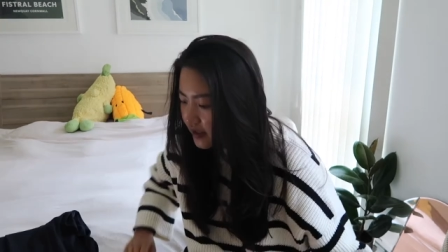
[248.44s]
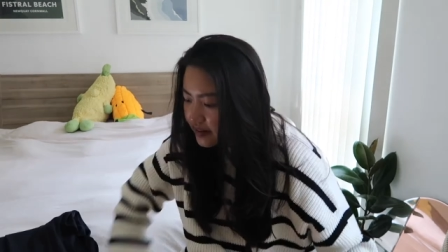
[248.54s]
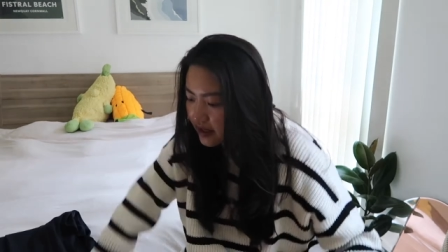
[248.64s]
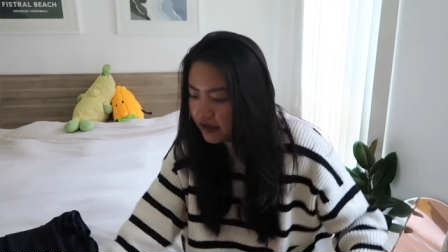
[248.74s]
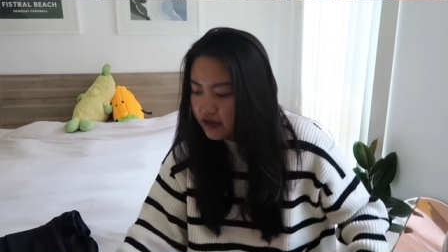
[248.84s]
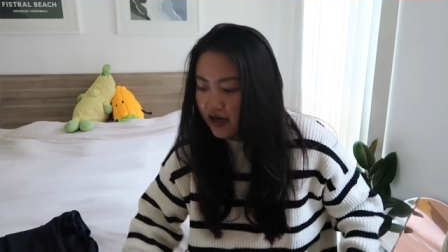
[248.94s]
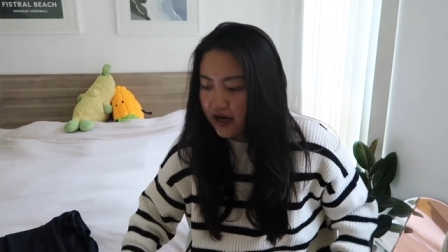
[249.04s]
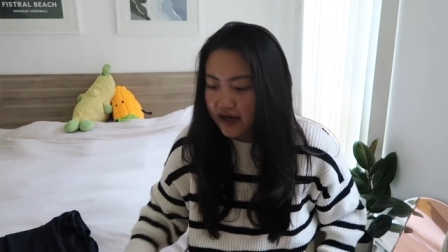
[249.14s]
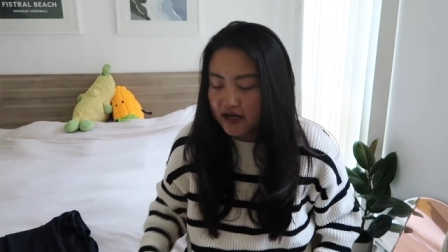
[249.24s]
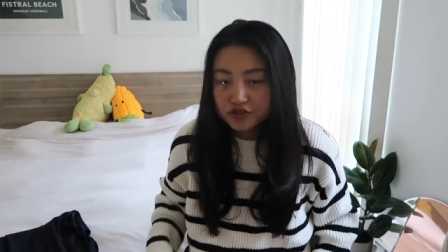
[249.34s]
And then
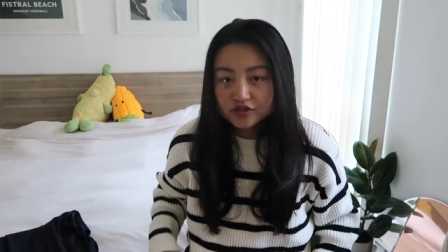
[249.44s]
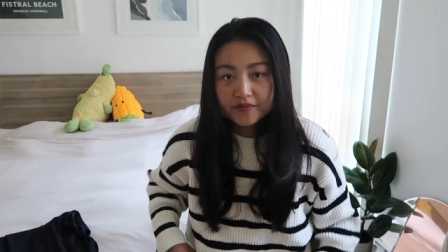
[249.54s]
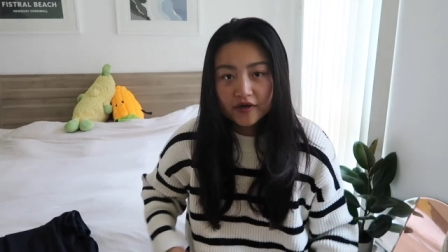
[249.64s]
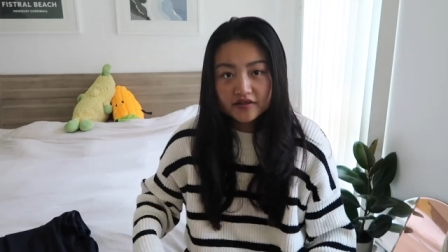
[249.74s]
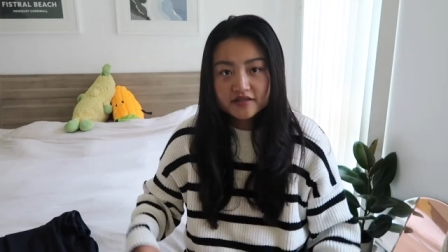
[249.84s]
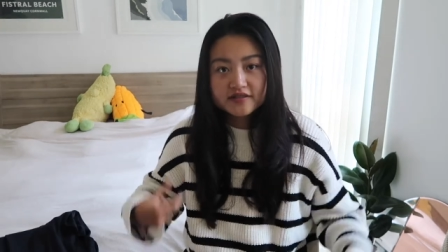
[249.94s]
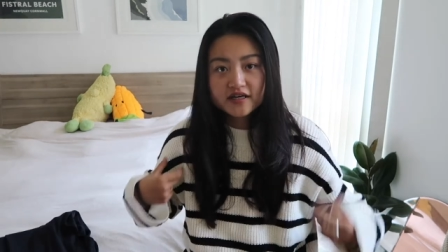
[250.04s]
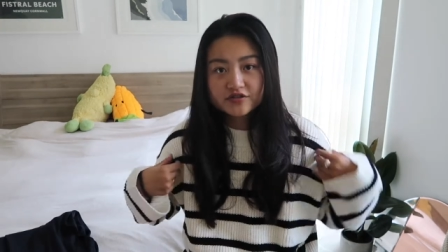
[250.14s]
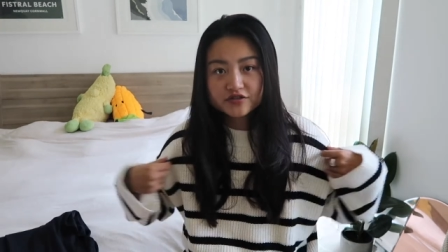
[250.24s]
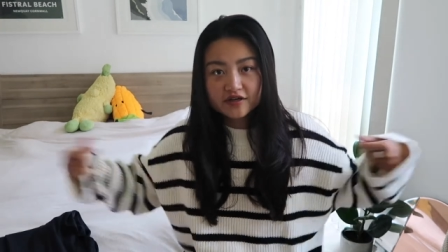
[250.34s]
I actually bought this
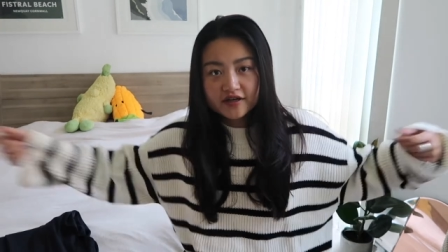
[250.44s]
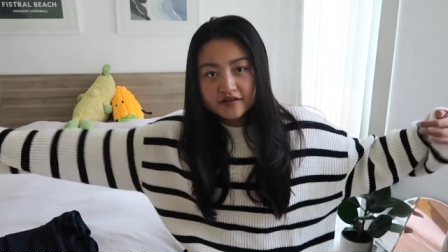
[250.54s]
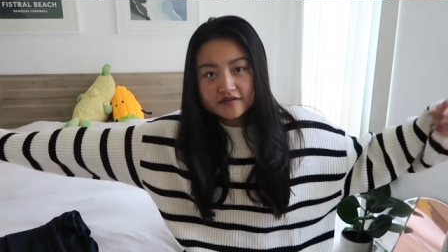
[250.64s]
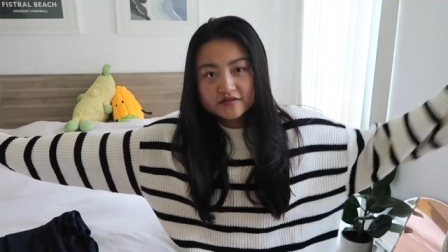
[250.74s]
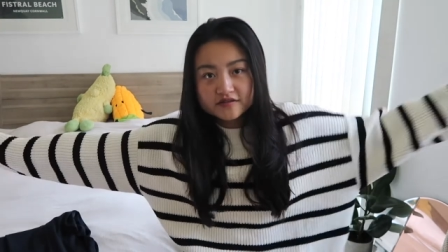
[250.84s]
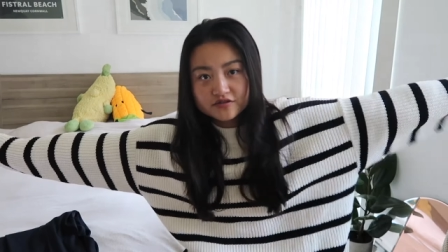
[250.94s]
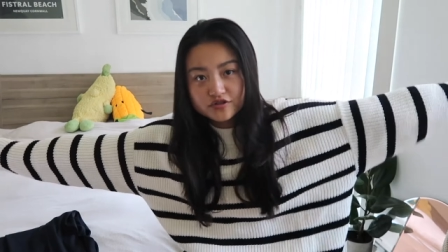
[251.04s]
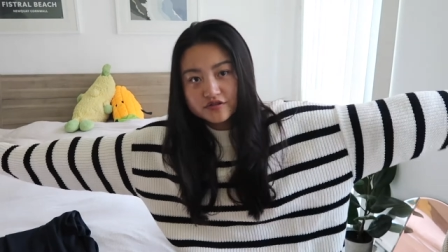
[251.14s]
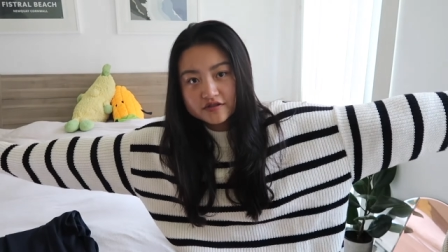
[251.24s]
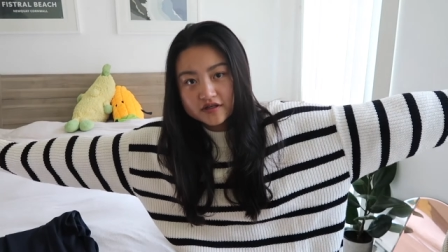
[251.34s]
yesterday. This is
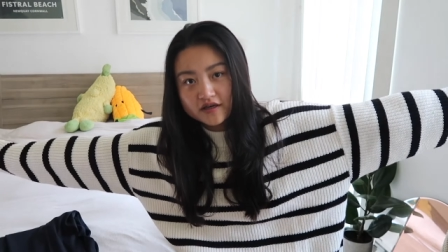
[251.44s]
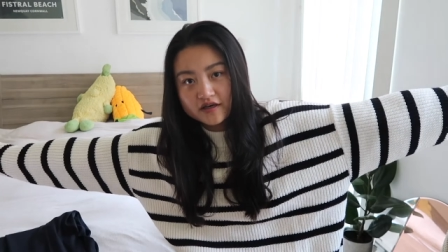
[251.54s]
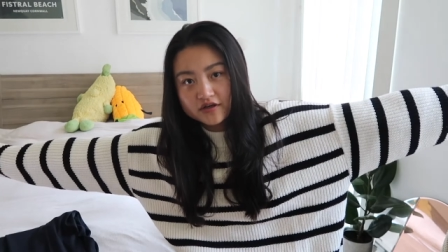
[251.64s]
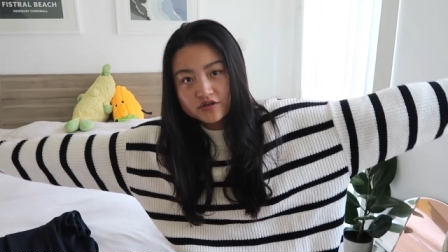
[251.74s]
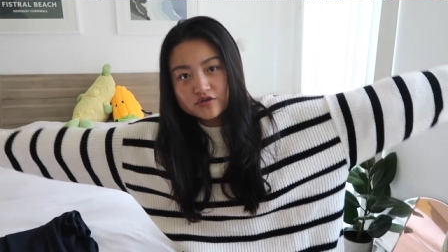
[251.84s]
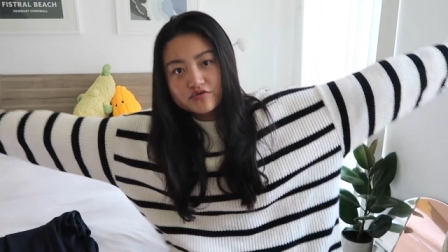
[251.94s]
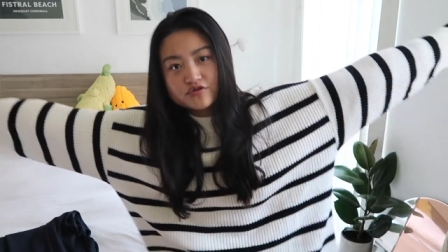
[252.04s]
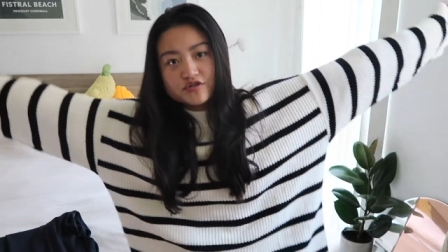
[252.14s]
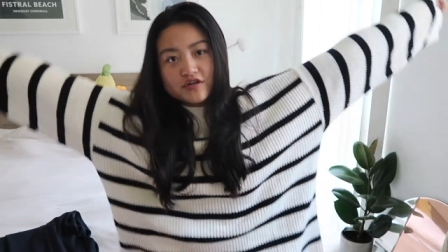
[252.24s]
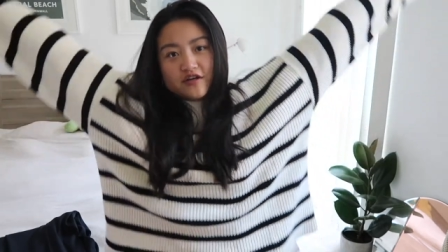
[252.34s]
just a
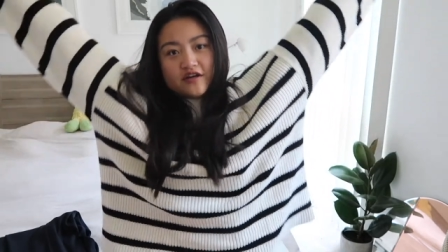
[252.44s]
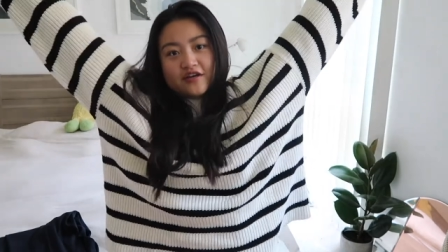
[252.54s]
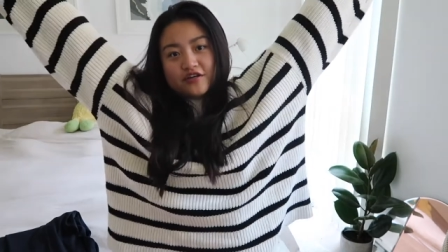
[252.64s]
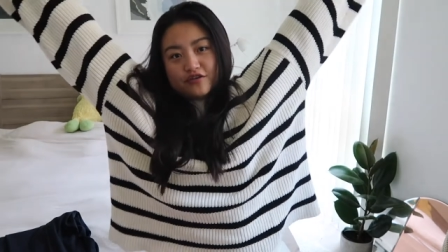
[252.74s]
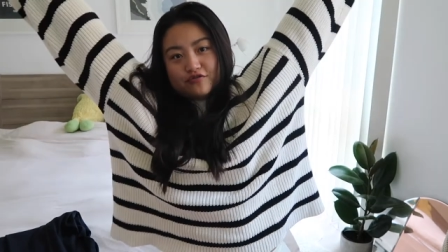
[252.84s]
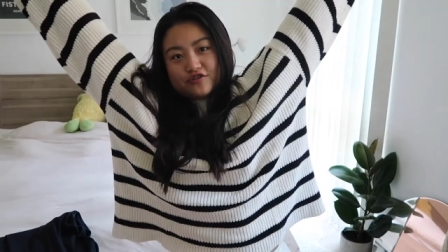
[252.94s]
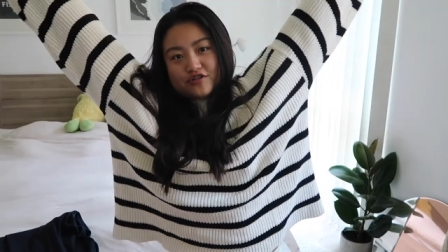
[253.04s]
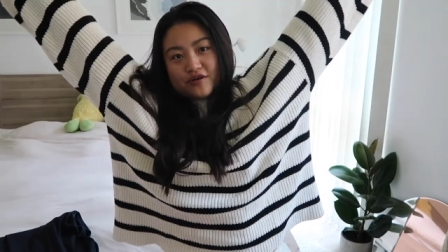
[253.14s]
huge huge